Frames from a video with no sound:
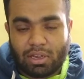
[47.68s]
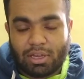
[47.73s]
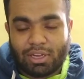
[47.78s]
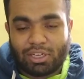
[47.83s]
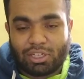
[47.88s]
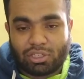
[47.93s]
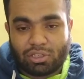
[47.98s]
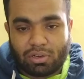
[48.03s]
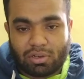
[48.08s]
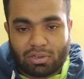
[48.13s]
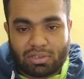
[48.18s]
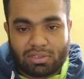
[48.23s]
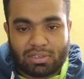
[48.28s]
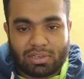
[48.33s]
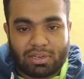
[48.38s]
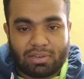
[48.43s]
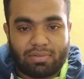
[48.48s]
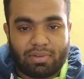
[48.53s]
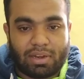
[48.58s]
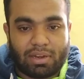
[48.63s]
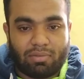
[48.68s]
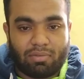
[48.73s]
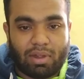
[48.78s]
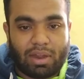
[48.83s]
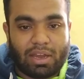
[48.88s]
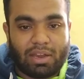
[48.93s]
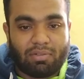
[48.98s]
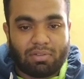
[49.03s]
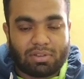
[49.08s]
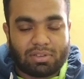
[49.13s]
short stint
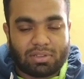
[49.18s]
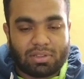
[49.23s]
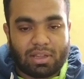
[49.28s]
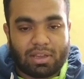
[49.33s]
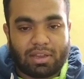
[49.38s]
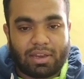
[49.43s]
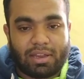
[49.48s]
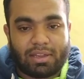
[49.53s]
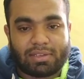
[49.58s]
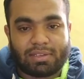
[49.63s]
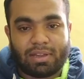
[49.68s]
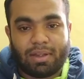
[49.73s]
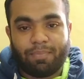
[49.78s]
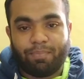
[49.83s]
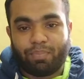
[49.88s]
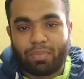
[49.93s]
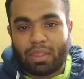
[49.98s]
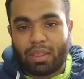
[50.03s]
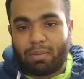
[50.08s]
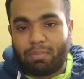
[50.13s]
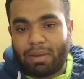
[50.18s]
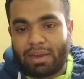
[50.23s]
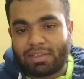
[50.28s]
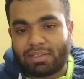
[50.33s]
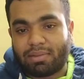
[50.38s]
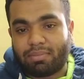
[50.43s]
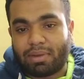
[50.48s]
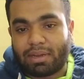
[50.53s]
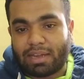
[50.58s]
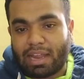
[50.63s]
while he was in the crease. He played
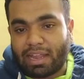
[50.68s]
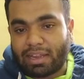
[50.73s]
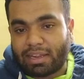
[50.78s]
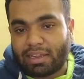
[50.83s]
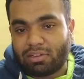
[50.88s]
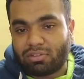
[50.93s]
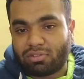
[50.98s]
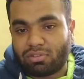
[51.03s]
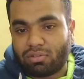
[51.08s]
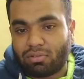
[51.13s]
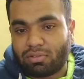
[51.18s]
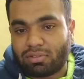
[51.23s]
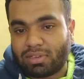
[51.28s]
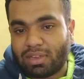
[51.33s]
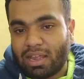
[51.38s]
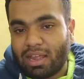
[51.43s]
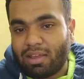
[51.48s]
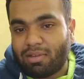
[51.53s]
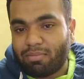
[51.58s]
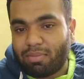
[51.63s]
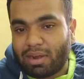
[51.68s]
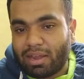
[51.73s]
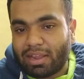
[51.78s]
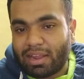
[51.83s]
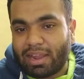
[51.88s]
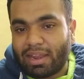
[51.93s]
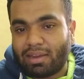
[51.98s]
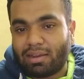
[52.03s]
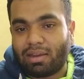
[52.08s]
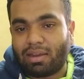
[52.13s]
some attacking strokes, but
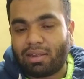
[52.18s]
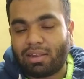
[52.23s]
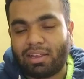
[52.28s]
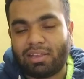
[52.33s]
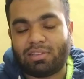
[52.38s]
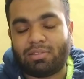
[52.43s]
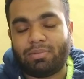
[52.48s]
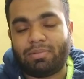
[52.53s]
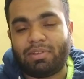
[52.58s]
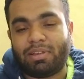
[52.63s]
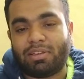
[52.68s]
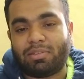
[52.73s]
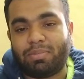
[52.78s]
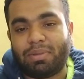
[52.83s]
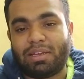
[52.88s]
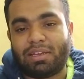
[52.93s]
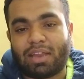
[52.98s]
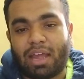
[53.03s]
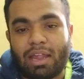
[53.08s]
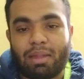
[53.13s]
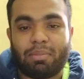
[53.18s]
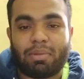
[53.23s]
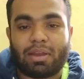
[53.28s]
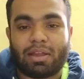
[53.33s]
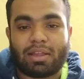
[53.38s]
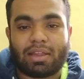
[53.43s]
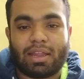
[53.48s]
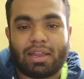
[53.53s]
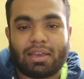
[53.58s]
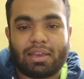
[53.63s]
again he's been time and
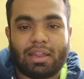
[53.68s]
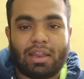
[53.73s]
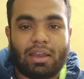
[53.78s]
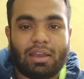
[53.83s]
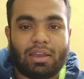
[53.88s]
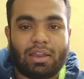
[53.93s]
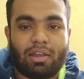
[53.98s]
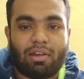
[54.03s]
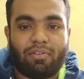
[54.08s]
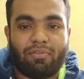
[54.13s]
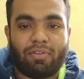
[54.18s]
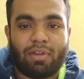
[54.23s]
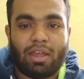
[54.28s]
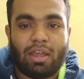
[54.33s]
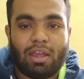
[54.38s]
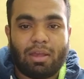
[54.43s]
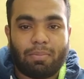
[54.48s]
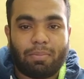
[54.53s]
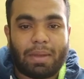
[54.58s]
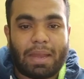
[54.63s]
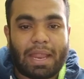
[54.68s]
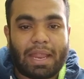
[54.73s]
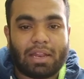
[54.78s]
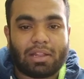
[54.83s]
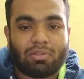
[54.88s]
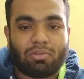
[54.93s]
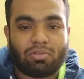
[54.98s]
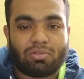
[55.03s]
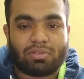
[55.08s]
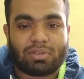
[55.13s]
again guilty of
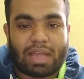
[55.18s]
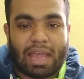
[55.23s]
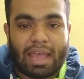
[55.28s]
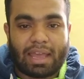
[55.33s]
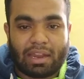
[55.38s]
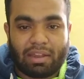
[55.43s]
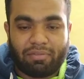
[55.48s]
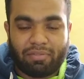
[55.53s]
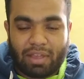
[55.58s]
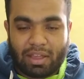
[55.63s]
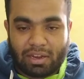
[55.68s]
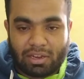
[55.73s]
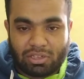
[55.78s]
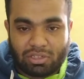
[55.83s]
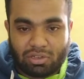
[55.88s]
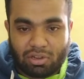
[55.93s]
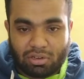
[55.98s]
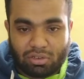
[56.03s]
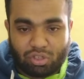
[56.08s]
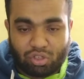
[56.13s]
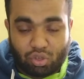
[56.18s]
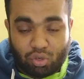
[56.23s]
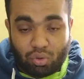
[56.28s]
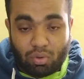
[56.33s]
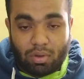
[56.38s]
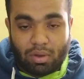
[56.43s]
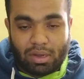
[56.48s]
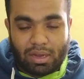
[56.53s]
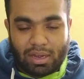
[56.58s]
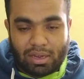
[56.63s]
playing those airy fairy shots
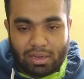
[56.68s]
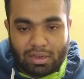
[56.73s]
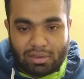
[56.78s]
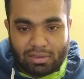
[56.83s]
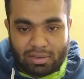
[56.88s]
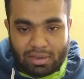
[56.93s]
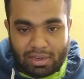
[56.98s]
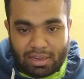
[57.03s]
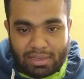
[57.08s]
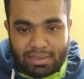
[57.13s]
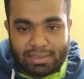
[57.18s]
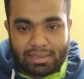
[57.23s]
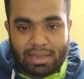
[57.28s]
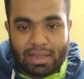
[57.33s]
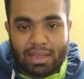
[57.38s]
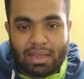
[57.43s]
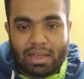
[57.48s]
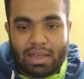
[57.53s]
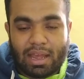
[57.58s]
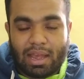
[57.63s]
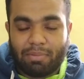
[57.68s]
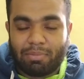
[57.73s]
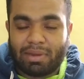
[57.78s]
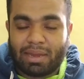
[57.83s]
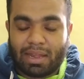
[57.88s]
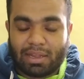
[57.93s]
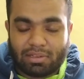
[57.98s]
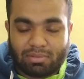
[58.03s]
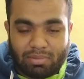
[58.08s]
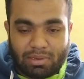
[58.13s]
too early in his innings.
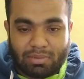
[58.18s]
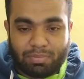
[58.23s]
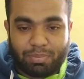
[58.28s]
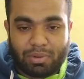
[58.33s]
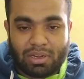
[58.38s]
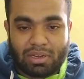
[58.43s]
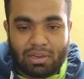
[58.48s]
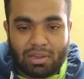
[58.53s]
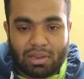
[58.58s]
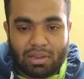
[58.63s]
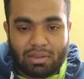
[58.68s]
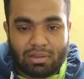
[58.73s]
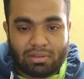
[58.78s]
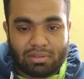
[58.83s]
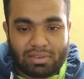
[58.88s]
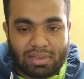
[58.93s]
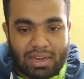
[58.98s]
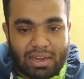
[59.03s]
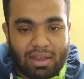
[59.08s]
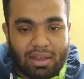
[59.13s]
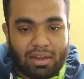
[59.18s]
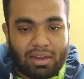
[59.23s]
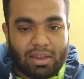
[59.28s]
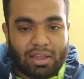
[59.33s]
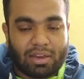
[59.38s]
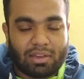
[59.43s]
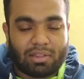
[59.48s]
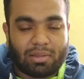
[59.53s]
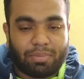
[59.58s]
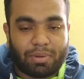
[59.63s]
As we said
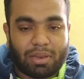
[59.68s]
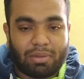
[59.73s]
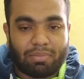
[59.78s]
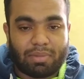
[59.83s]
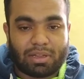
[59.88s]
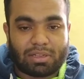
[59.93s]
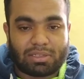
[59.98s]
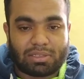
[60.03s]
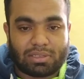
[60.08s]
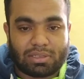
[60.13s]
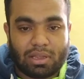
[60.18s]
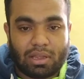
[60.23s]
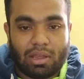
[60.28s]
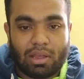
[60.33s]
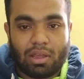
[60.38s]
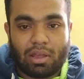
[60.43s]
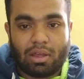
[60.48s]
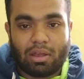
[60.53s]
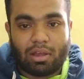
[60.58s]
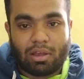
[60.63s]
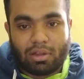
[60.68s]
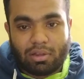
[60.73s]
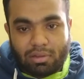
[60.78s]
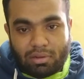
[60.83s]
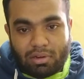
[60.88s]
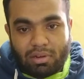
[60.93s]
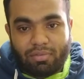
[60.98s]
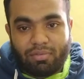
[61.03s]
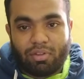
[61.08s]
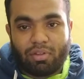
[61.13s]
earlier in the pre-match
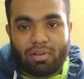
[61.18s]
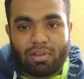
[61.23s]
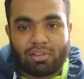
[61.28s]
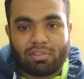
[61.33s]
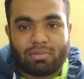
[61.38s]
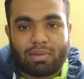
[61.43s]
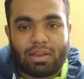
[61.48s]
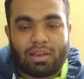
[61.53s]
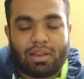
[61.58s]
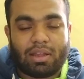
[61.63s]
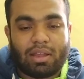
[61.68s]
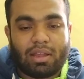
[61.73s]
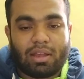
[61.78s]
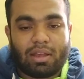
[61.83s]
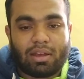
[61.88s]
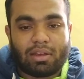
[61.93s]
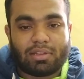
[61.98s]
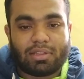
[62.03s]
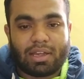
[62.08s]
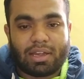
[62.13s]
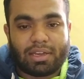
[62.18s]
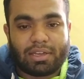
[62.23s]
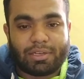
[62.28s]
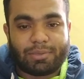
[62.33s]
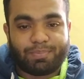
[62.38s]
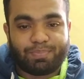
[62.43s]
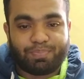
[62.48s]
review as well, that